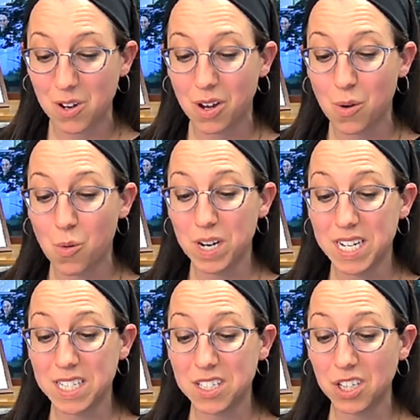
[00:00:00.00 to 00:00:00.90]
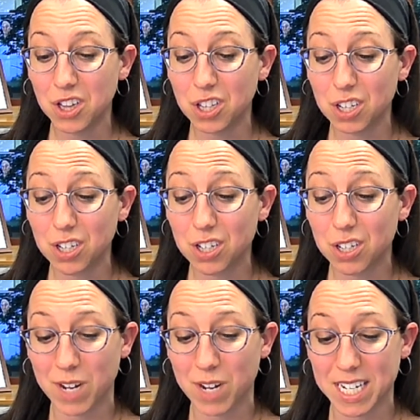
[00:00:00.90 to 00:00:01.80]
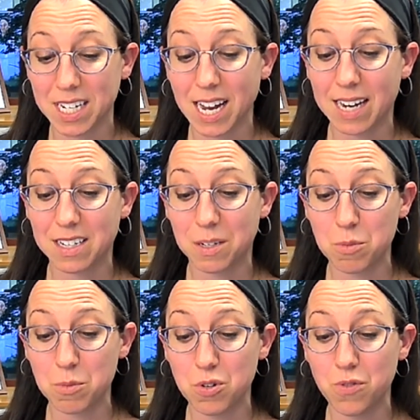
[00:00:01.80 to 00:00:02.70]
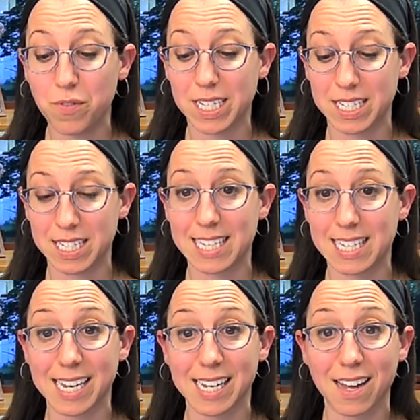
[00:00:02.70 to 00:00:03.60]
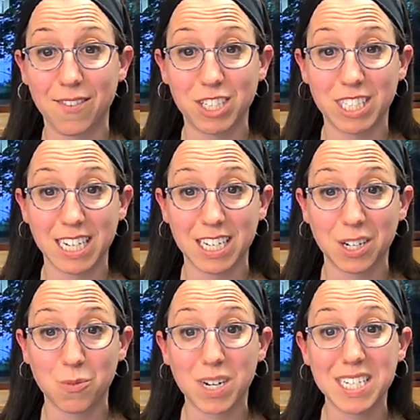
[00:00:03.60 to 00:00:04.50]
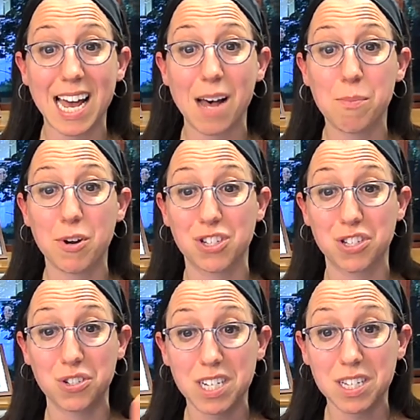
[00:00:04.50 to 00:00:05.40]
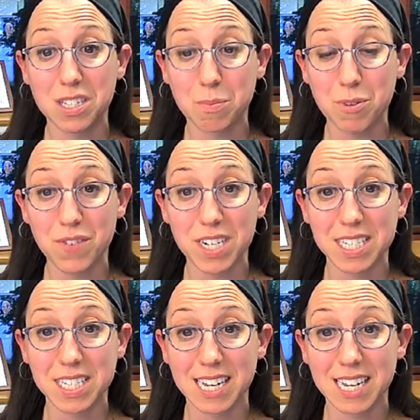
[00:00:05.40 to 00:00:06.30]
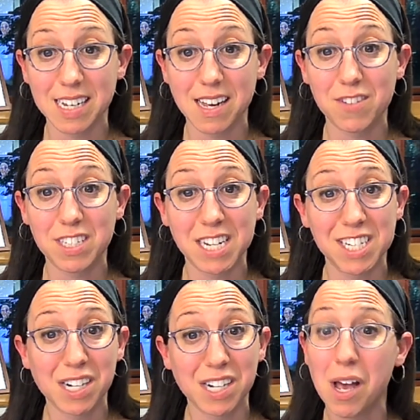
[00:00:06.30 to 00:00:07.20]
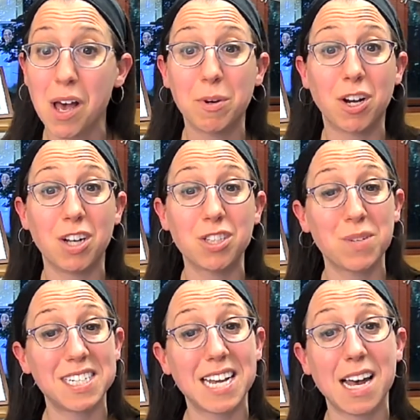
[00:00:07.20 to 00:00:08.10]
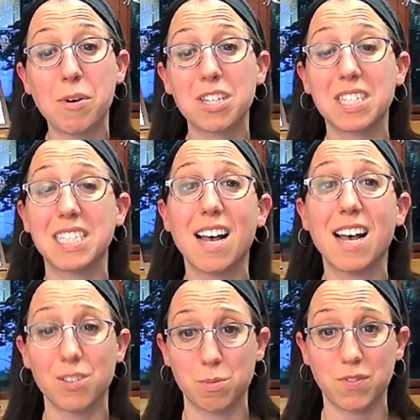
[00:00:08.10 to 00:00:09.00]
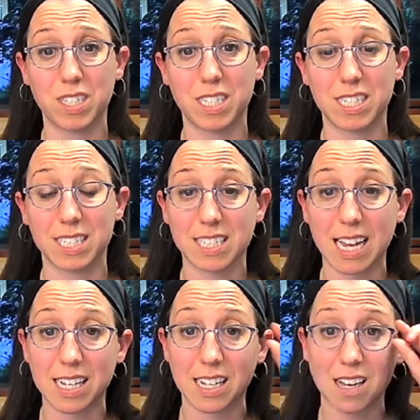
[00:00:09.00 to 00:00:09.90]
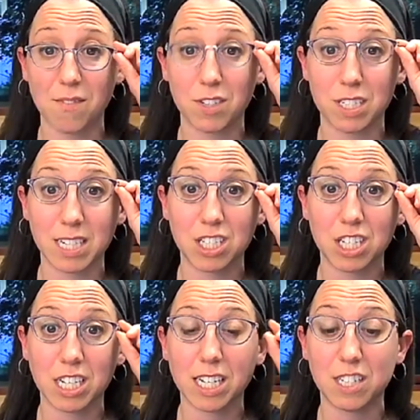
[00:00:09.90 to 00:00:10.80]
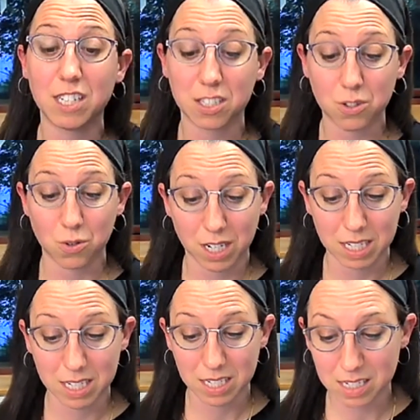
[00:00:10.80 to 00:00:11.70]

We need to learn when to move into the second conversation, when to help our students move into the second conversation, but also when to help ourselves move into the second conversation in discourse.